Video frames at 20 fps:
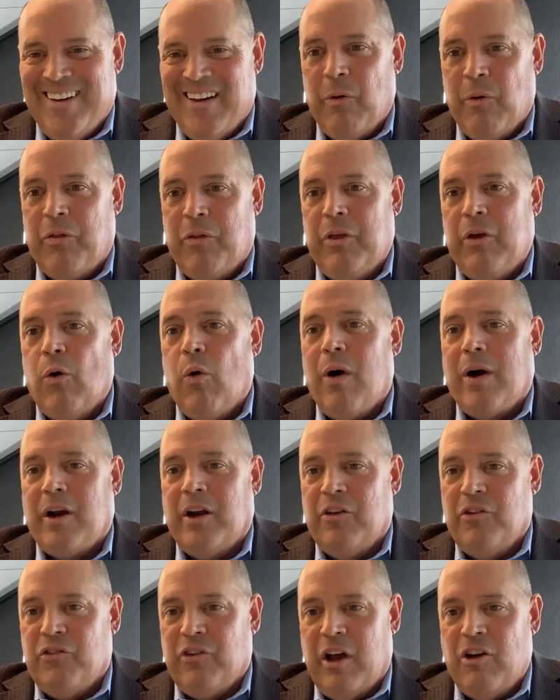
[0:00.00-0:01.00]
with the
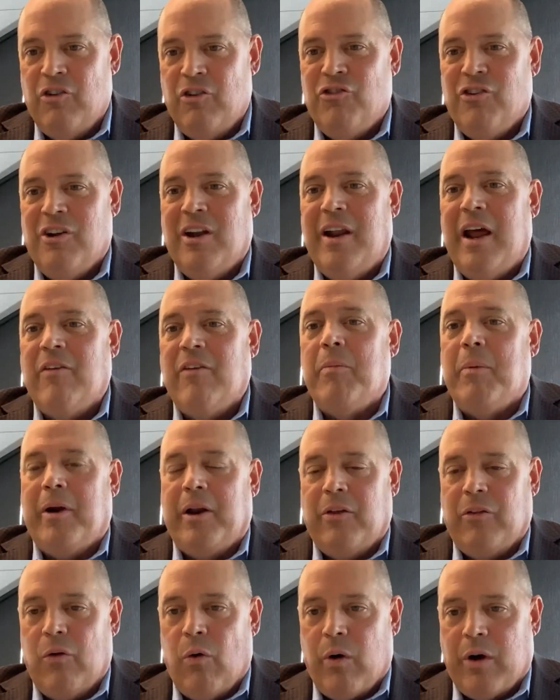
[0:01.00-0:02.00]
organization, and
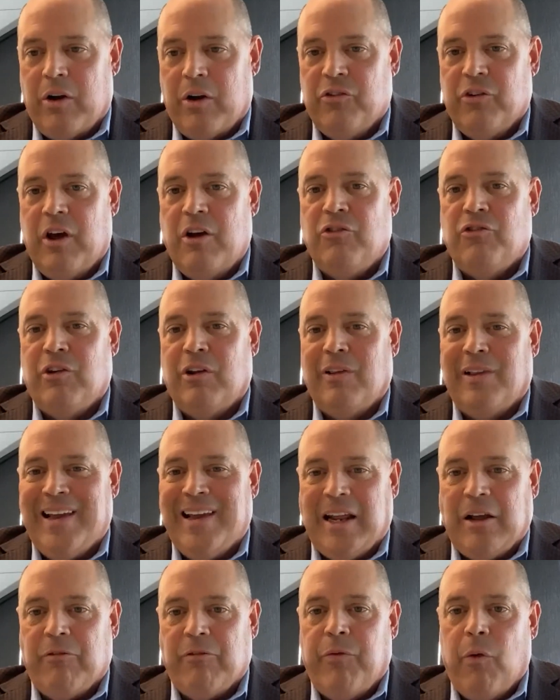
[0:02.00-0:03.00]
everybody in the organization
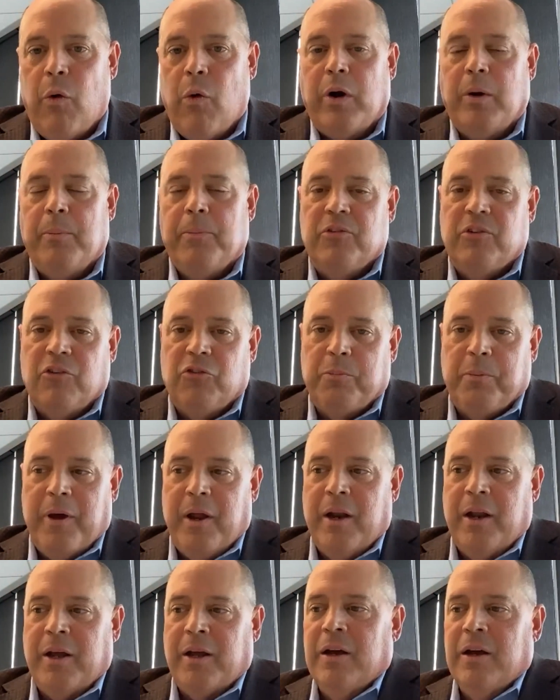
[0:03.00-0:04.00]
leaning forward and
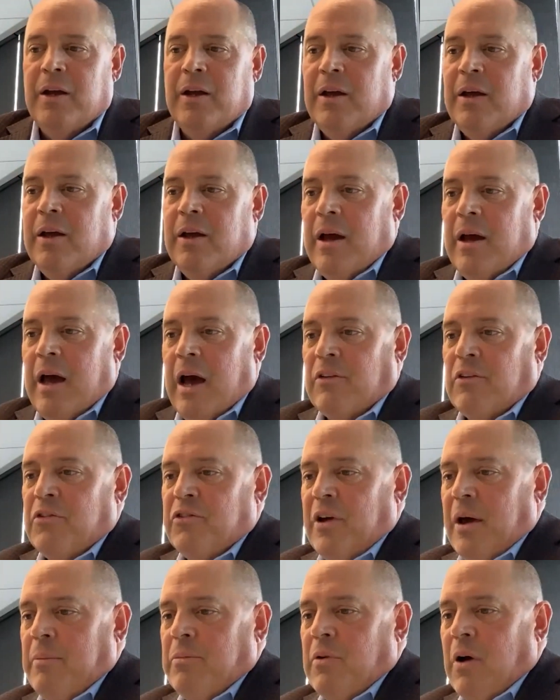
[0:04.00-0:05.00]
participating at the
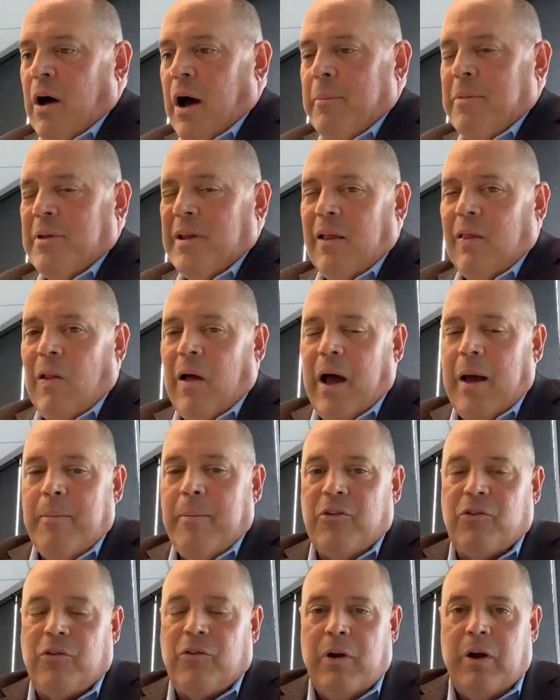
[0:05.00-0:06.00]
same time. But that
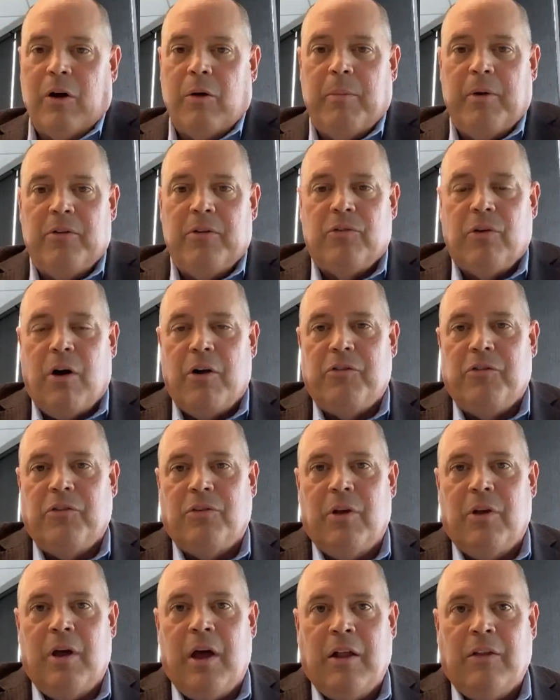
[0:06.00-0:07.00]
alignment's critical, but it starts
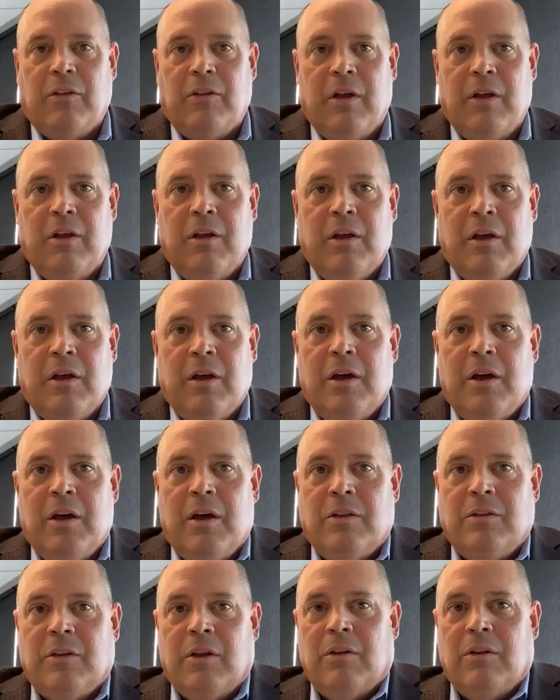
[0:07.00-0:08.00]
at
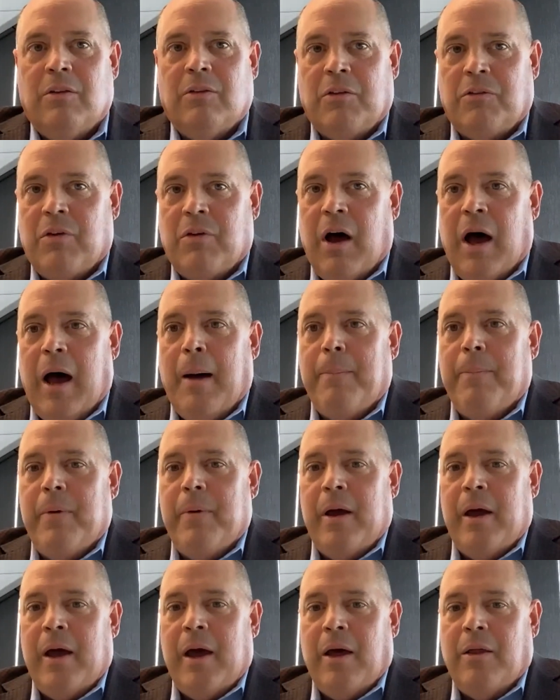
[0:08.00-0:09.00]
the top.
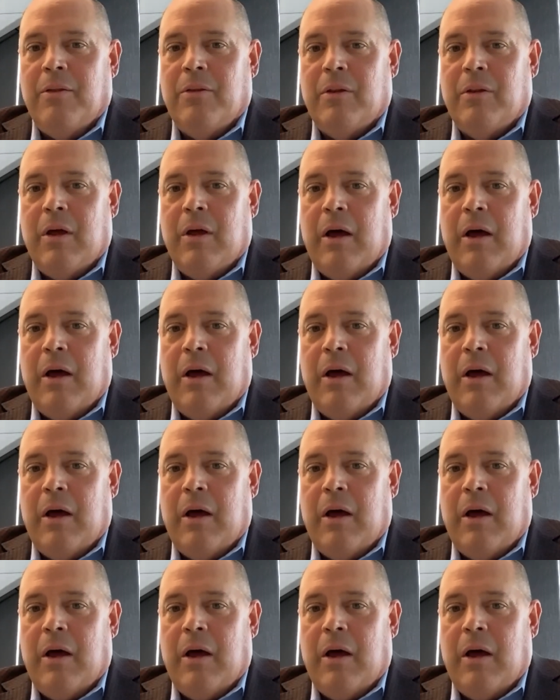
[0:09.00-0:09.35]
And